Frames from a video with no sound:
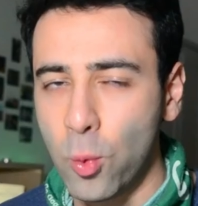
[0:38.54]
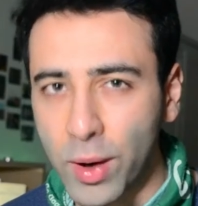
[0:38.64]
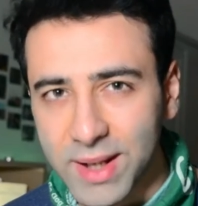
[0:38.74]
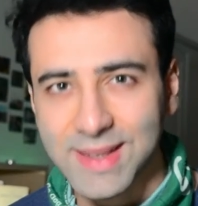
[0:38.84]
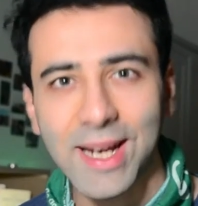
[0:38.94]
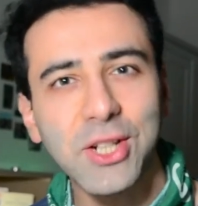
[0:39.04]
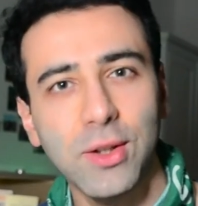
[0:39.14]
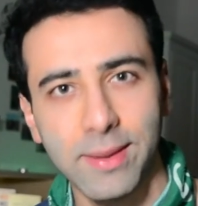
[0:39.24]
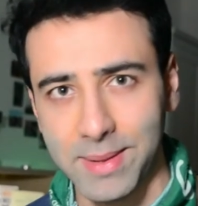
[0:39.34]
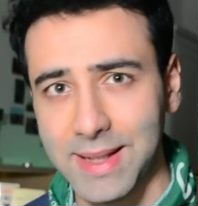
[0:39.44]
what does it
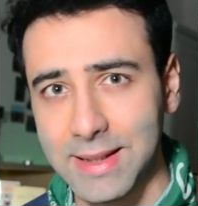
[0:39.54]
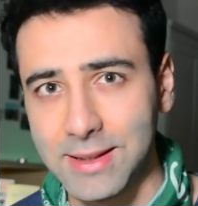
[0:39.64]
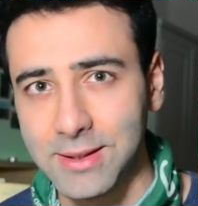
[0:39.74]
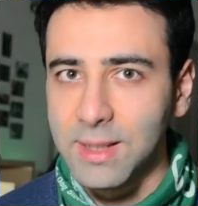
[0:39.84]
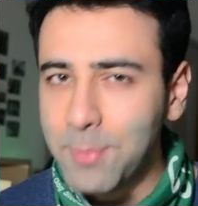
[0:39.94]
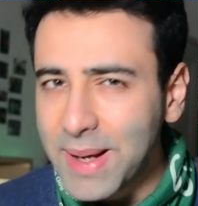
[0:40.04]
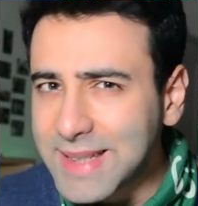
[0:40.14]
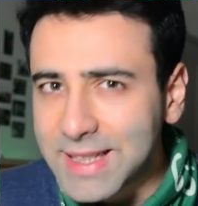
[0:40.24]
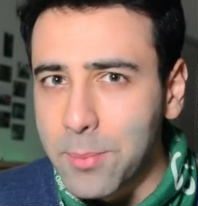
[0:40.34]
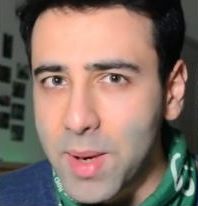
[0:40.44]
actually mean? It
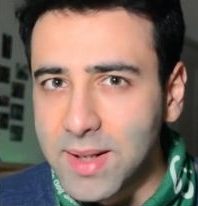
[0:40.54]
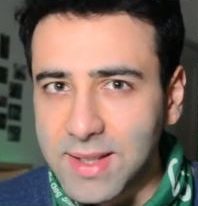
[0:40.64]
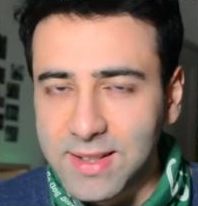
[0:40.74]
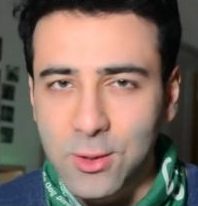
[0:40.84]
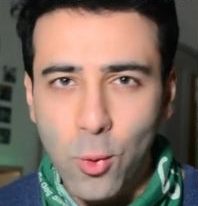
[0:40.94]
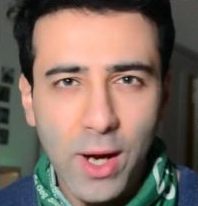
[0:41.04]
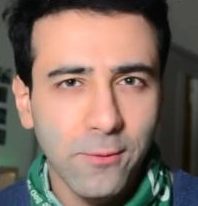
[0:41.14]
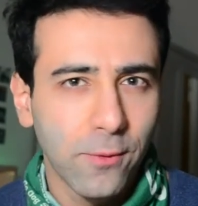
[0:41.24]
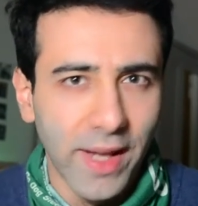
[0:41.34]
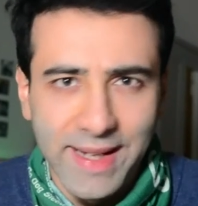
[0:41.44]
basically means it's quite
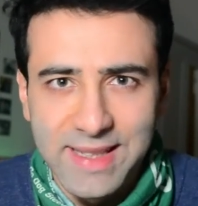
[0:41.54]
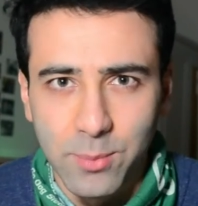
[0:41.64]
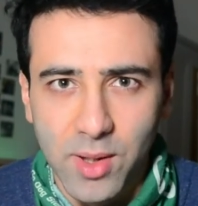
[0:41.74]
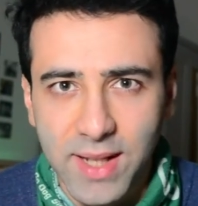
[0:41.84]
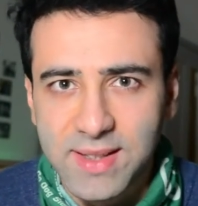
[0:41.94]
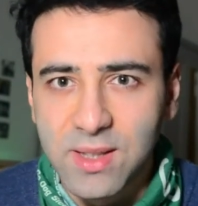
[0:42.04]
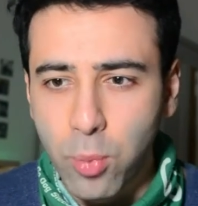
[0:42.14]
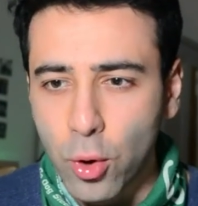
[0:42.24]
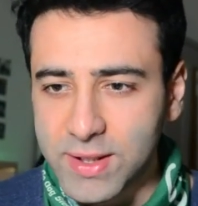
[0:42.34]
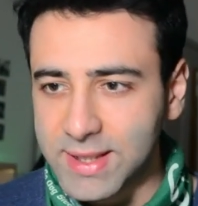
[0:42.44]
flexible and
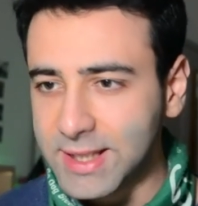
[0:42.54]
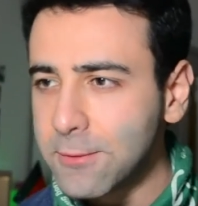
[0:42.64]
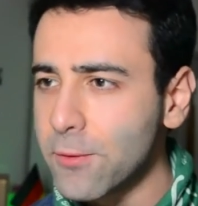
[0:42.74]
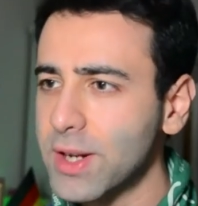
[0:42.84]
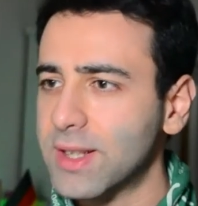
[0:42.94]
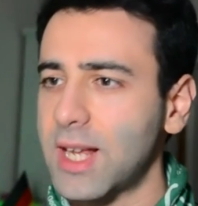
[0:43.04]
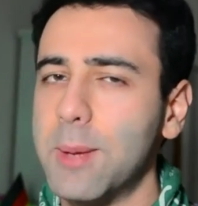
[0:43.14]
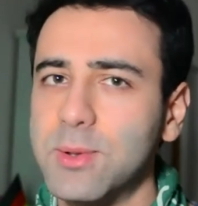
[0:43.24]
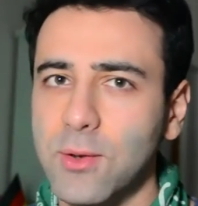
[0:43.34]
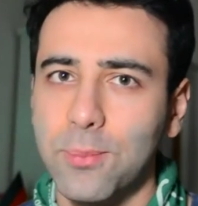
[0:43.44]
supports different
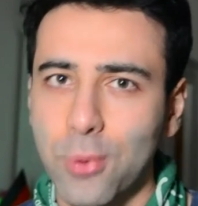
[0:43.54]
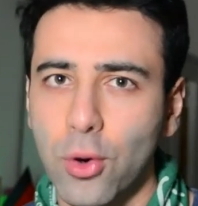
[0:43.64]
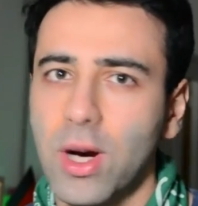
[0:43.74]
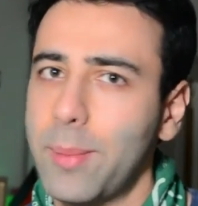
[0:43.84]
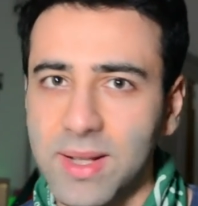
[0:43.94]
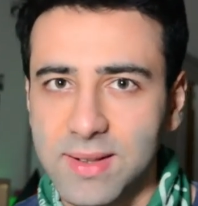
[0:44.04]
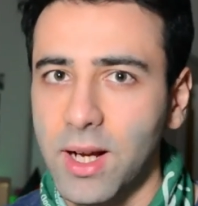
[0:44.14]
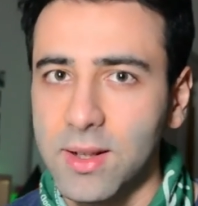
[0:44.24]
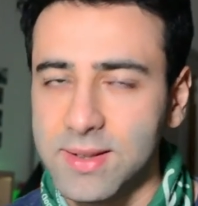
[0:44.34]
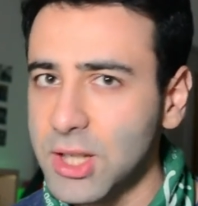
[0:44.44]
types of programming
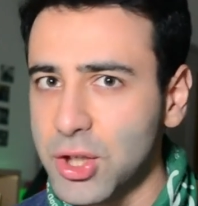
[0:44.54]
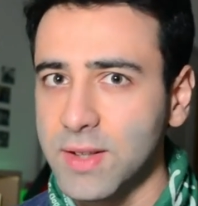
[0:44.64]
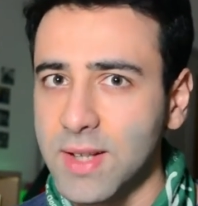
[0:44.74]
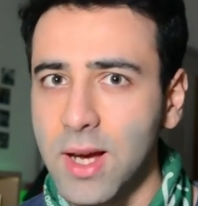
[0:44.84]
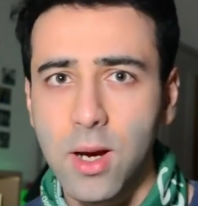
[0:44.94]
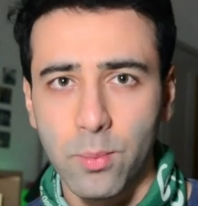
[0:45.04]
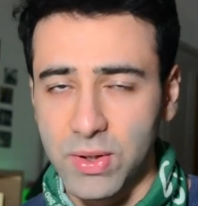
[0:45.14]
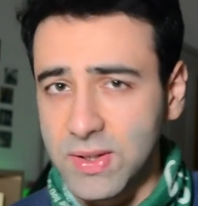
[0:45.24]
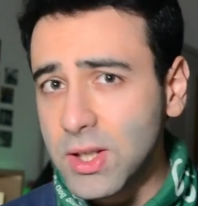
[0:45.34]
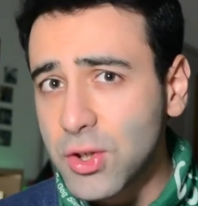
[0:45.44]
styles such as
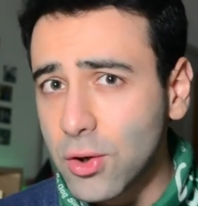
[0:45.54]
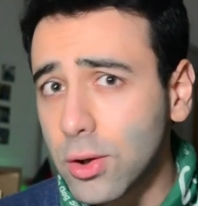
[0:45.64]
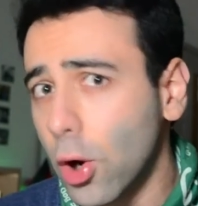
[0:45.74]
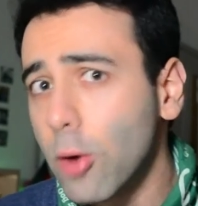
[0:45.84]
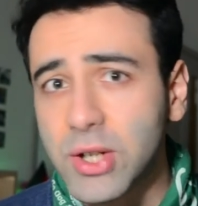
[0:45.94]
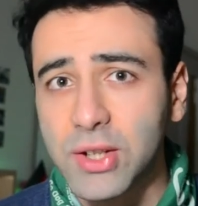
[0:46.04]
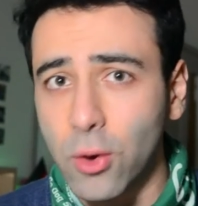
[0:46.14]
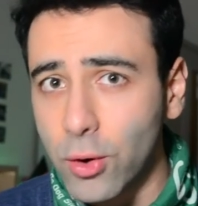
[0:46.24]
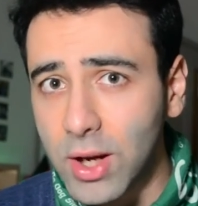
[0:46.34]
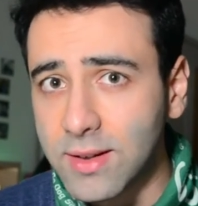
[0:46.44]
procedural,
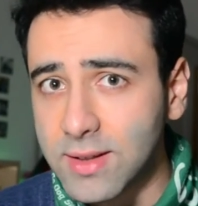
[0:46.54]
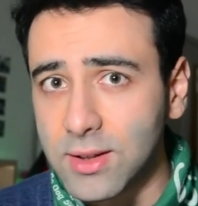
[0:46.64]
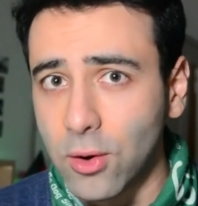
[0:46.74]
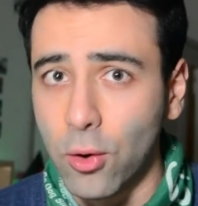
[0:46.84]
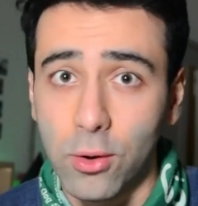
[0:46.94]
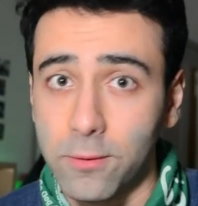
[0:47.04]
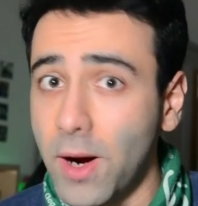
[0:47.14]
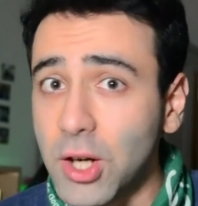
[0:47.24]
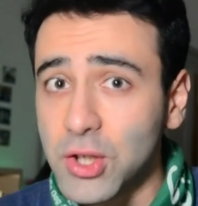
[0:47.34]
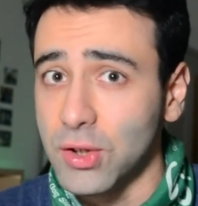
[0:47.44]
object-oriented or
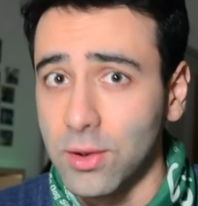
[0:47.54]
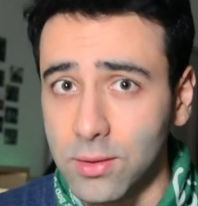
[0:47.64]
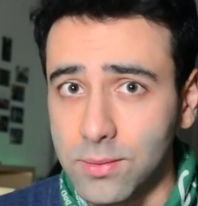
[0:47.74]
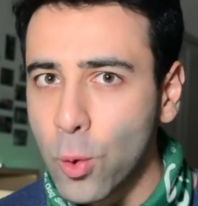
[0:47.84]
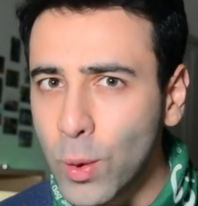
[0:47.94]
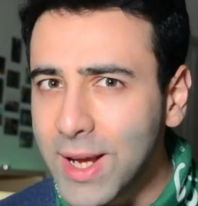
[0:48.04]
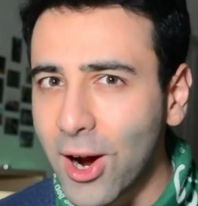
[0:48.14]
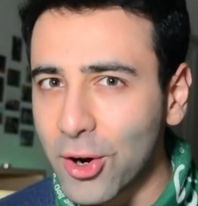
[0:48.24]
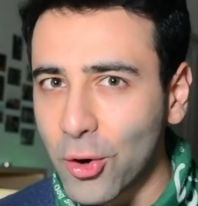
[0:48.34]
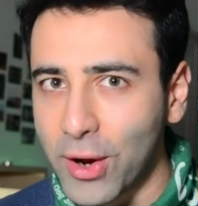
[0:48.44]
functional. We
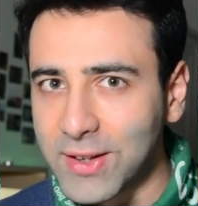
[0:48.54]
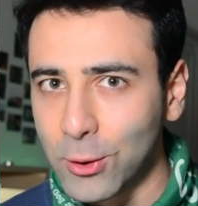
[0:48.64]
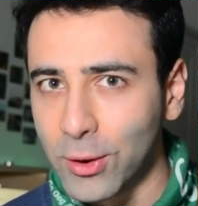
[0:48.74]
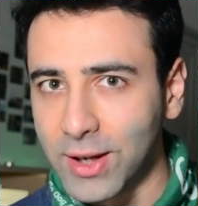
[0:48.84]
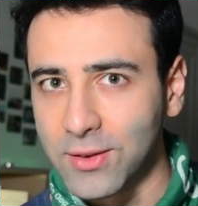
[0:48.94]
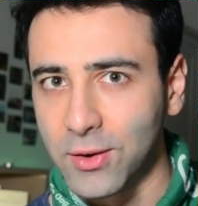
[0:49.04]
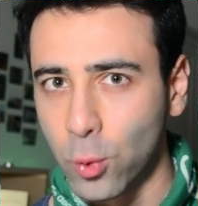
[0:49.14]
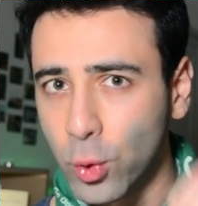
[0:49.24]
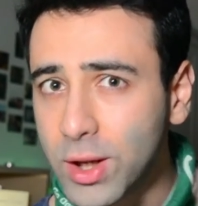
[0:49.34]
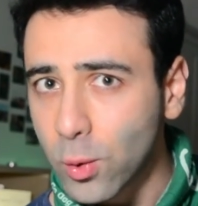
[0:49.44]
are going to look into
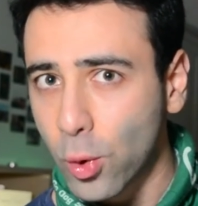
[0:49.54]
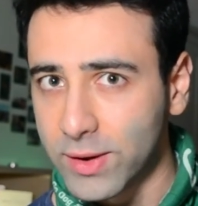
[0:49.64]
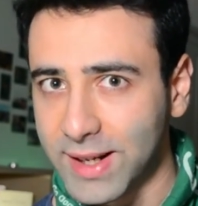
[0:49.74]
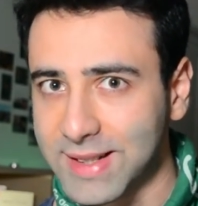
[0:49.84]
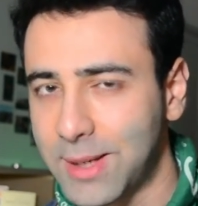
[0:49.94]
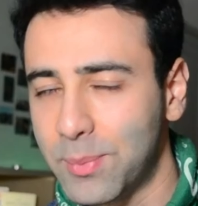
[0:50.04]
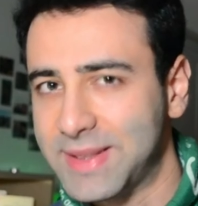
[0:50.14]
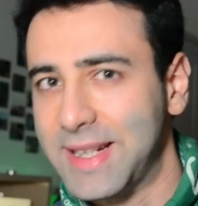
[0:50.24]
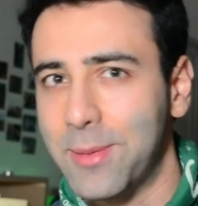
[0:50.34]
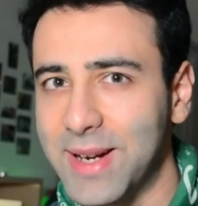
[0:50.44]
the real-world
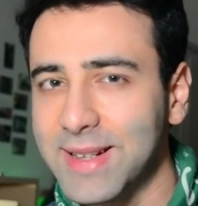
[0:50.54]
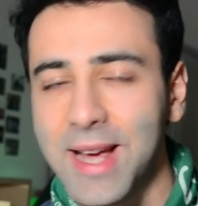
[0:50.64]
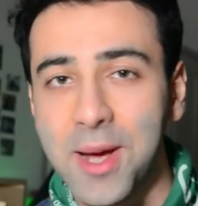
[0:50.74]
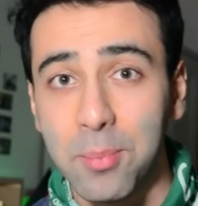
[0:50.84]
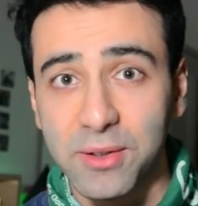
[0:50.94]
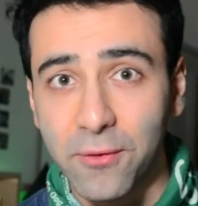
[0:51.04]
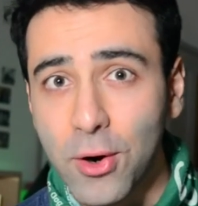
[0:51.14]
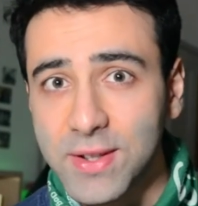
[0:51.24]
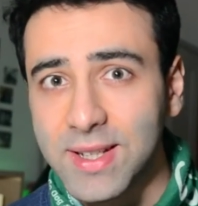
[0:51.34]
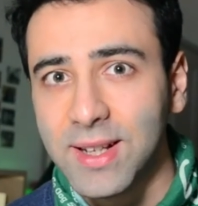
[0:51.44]
examples in a minute, but
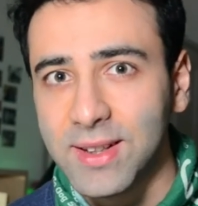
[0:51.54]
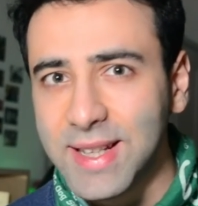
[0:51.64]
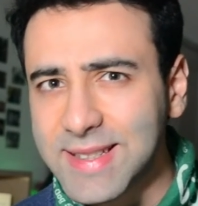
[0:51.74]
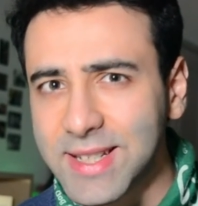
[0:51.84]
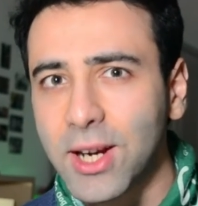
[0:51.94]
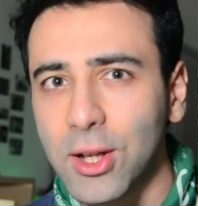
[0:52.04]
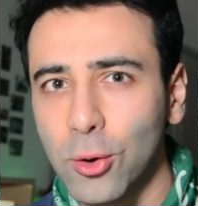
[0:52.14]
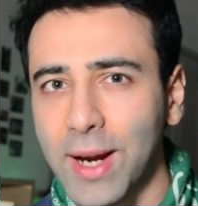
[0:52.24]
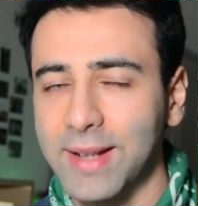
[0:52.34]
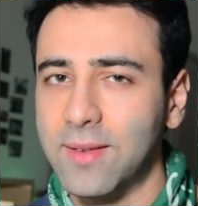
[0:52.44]
first let's take a
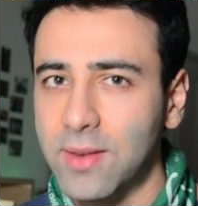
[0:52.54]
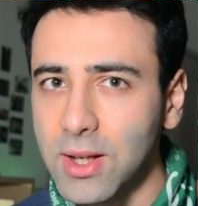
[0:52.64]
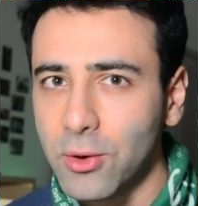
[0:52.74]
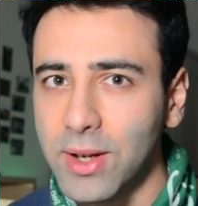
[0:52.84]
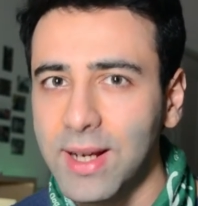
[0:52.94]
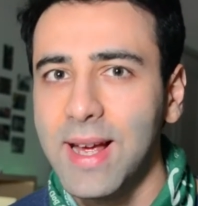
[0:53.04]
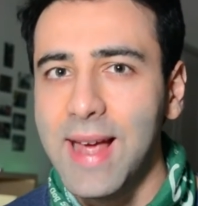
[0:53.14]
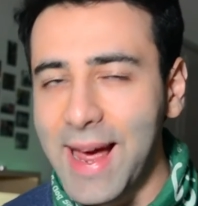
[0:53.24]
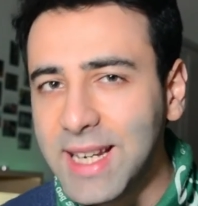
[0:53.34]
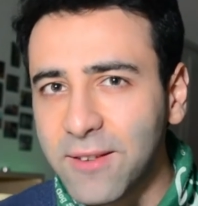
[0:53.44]
look at the theory
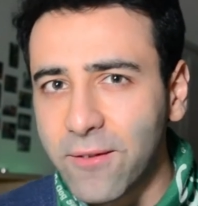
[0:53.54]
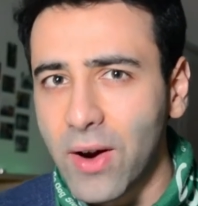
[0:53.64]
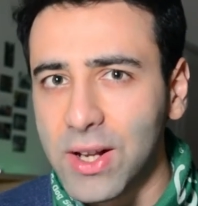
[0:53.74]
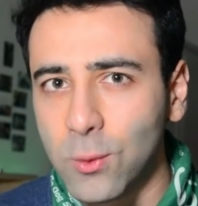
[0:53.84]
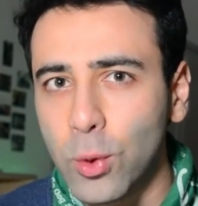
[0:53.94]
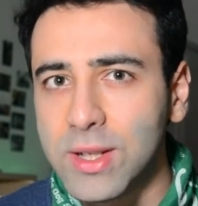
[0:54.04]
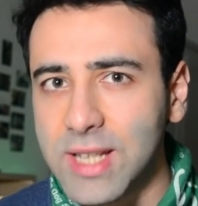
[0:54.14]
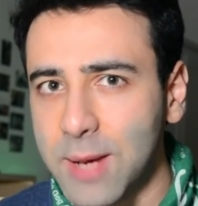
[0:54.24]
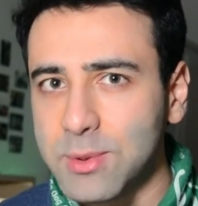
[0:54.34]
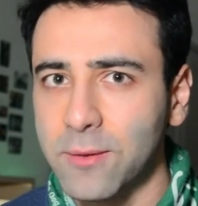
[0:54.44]
and define what
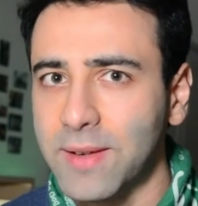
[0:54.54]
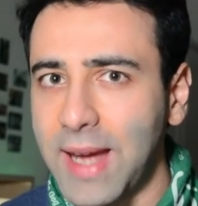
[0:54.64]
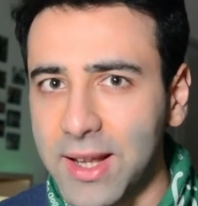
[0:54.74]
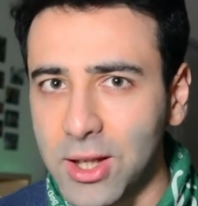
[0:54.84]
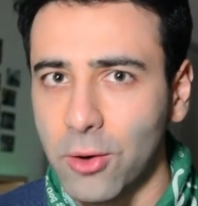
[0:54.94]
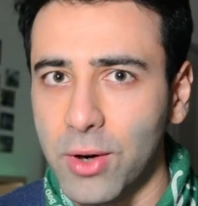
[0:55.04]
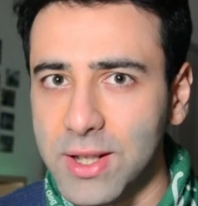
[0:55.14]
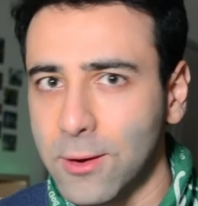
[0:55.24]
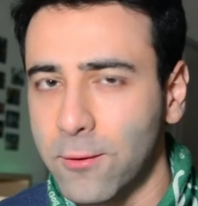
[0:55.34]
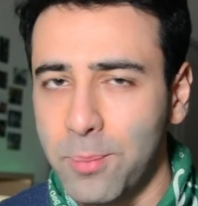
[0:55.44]
types of
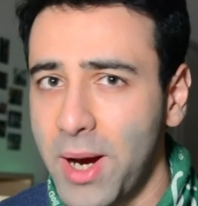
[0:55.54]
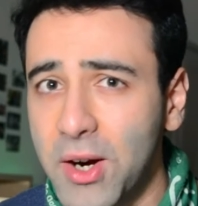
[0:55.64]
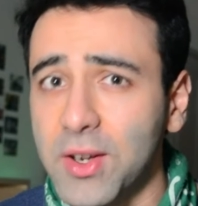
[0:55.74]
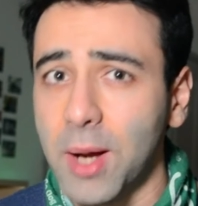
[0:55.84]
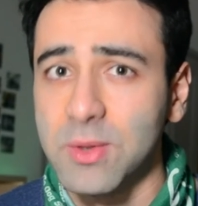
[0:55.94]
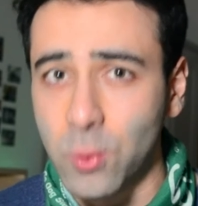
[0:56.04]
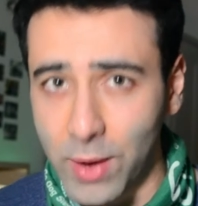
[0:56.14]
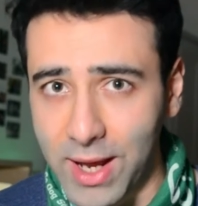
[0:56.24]
categories of paradigms we